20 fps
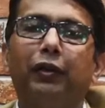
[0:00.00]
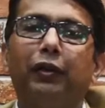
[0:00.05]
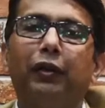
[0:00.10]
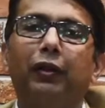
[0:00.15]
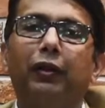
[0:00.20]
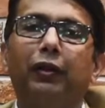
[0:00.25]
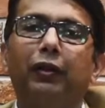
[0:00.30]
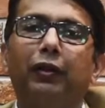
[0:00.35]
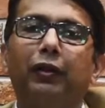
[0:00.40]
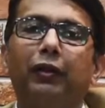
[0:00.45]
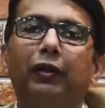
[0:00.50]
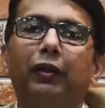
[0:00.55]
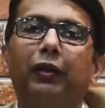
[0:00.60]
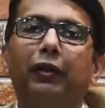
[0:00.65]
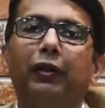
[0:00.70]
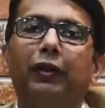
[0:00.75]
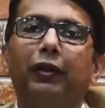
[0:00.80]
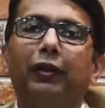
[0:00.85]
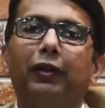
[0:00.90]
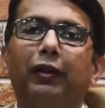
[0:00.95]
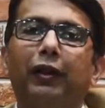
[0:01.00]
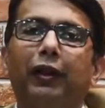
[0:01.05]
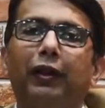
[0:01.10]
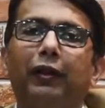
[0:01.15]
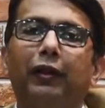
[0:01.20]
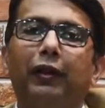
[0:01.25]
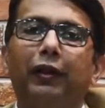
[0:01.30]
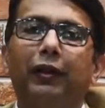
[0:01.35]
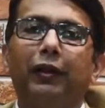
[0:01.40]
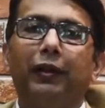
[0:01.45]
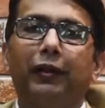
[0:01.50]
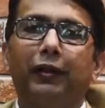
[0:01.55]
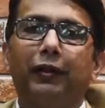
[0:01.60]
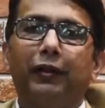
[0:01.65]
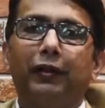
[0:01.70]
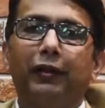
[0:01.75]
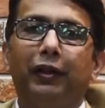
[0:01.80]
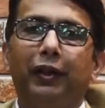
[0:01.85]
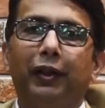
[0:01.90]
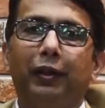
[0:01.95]
that the
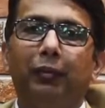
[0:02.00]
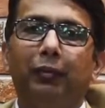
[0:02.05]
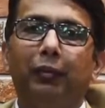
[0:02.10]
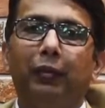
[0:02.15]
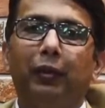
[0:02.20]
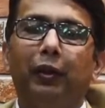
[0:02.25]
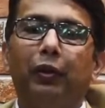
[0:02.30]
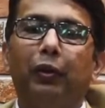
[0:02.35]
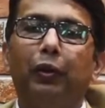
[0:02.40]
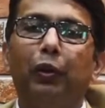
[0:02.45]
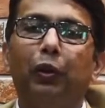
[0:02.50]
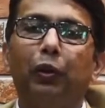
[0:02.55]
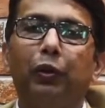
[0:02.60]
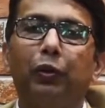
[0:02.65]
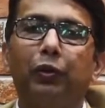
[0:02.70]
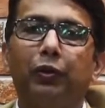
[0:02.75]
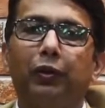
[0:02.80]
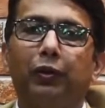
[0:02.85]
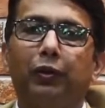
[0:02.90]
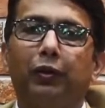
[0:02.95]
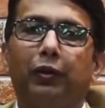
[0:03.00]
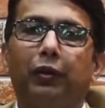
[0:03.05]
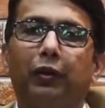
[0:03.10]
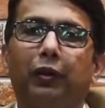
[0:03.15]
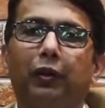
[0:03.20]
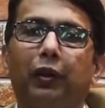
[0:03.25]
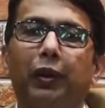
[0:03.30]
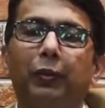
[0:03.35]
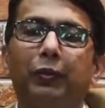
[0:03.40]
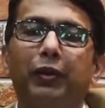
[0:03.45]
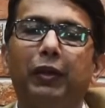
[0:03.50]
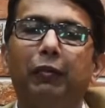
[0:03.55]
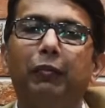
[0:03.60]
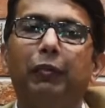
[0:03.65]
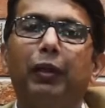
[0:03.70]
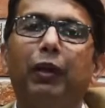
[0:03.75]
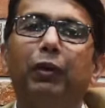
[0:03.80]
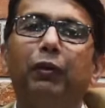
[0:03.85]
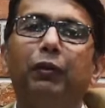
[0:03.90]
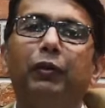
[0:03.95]
team grows leaps and
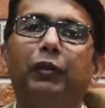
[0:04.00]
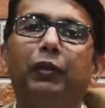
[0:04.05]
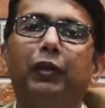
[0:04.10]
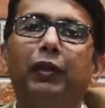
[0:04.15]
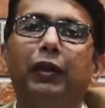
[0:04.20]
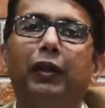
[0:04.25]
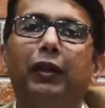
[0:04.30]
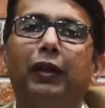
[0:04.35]
bounds,